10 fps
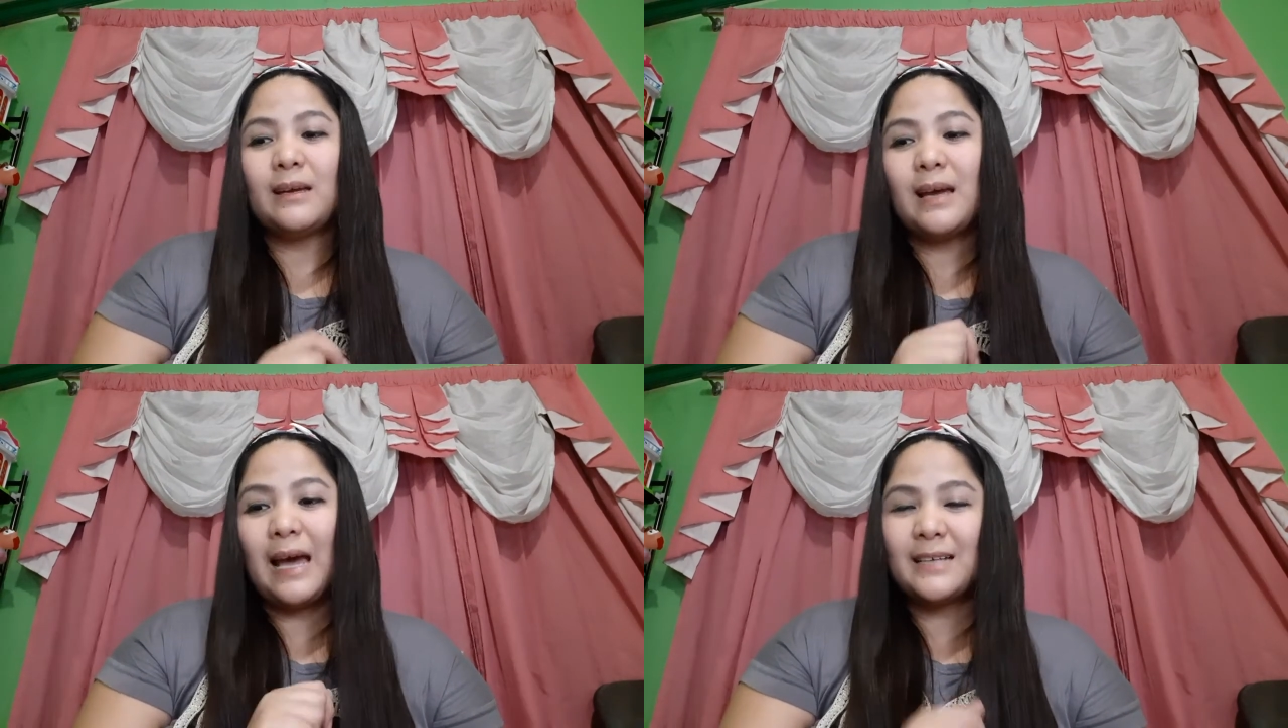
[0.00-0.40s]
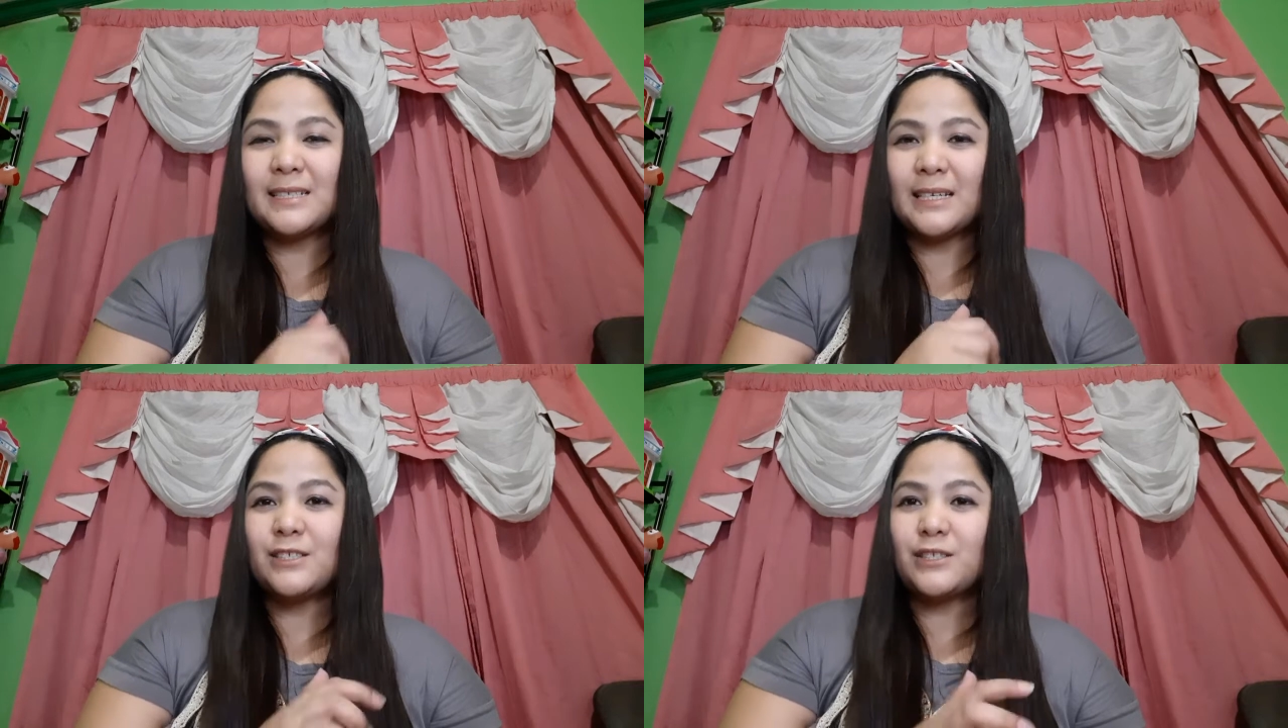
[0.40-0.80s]

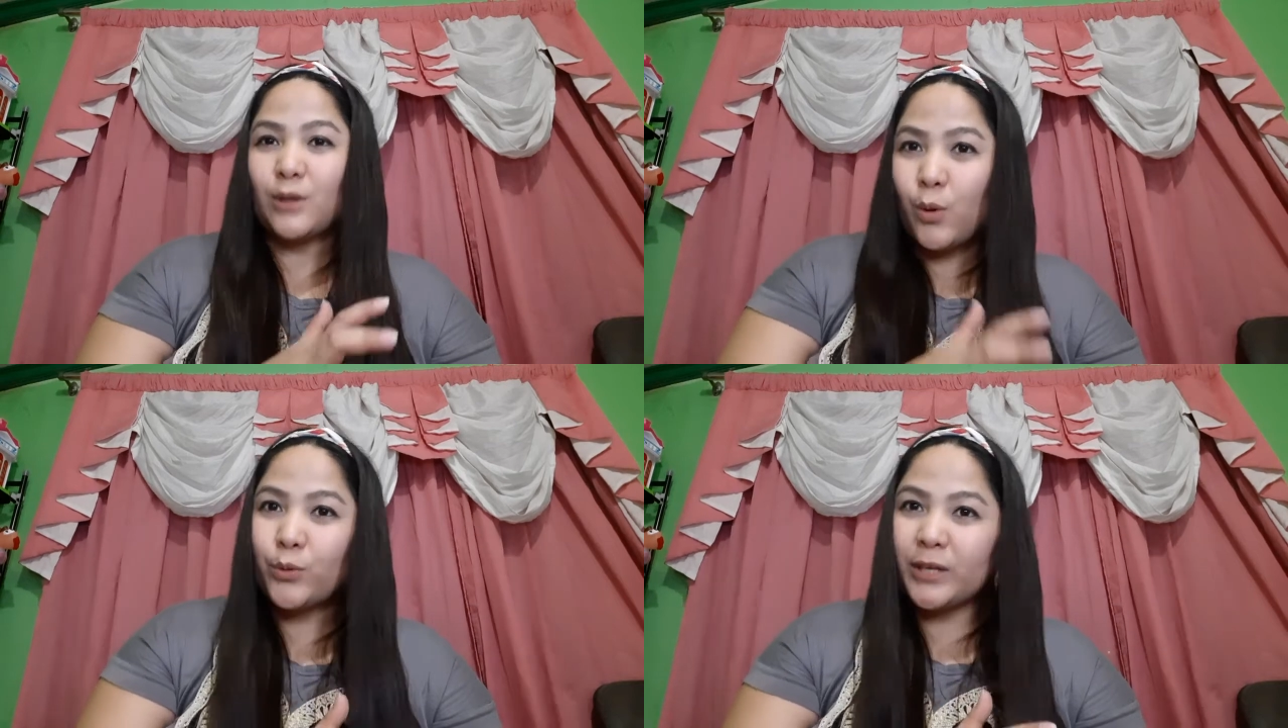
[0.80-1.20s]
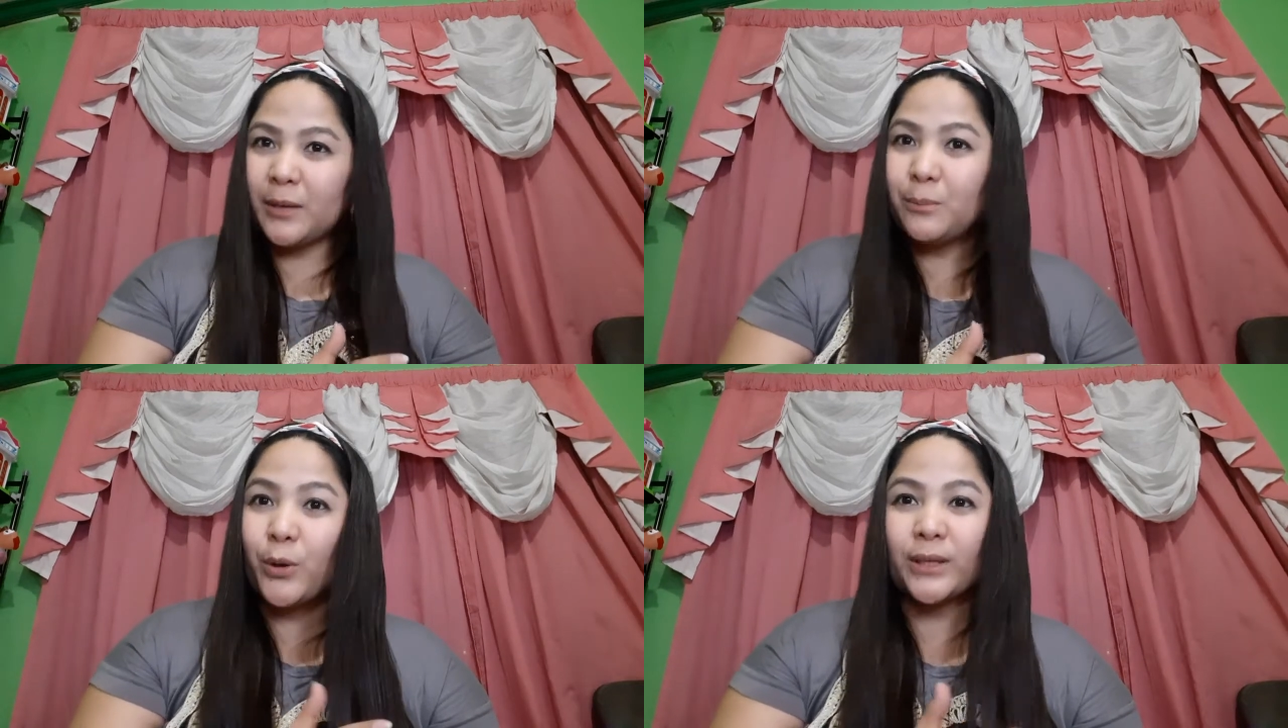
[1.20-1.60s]
has its own
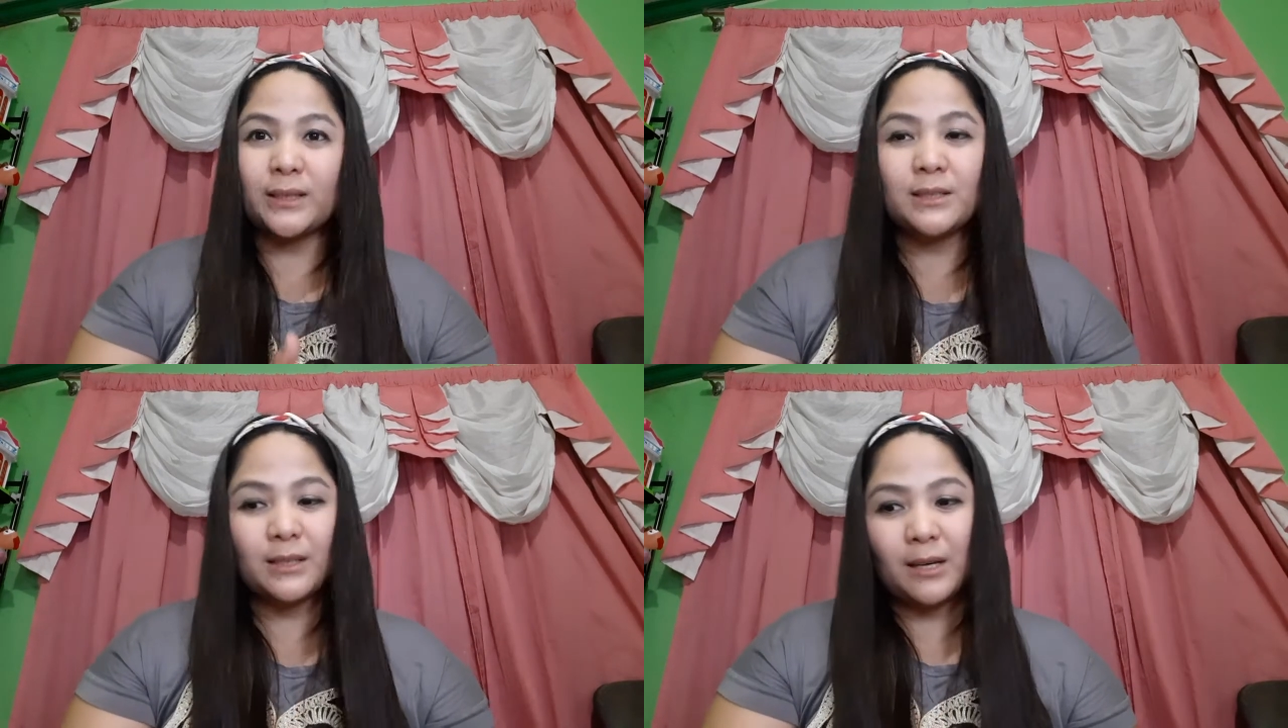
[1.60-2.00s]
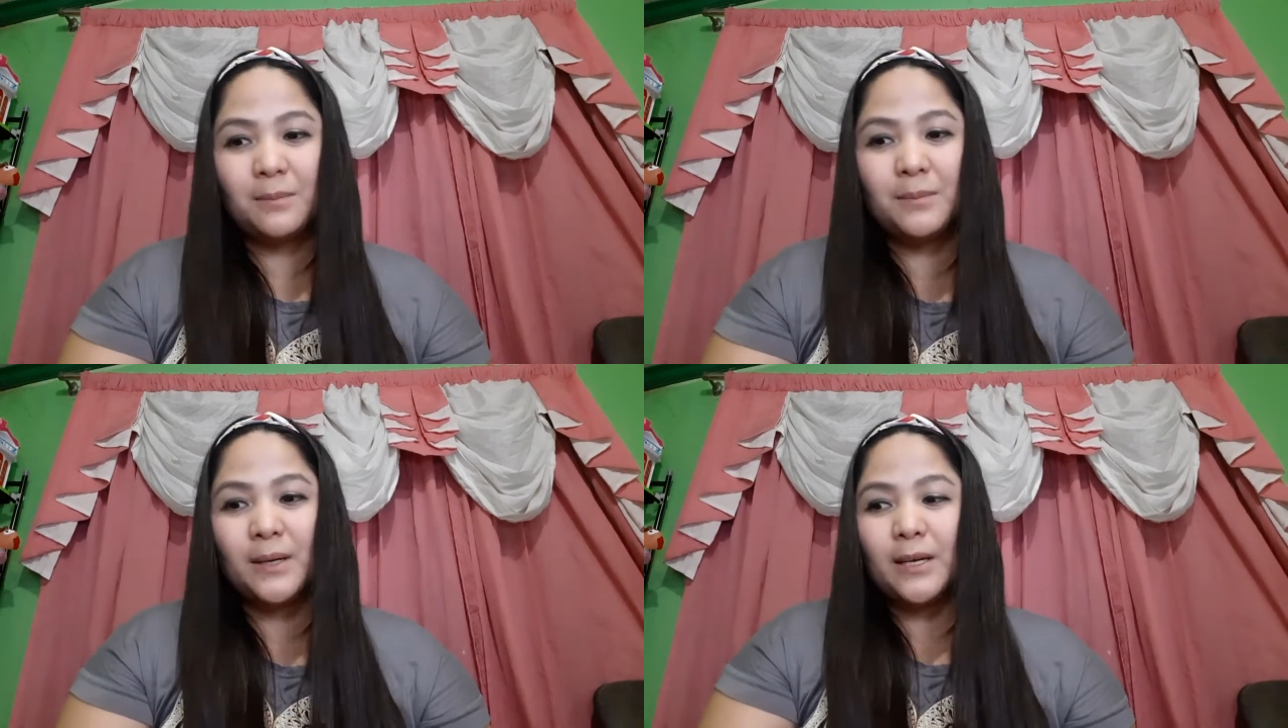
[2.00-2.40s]
important job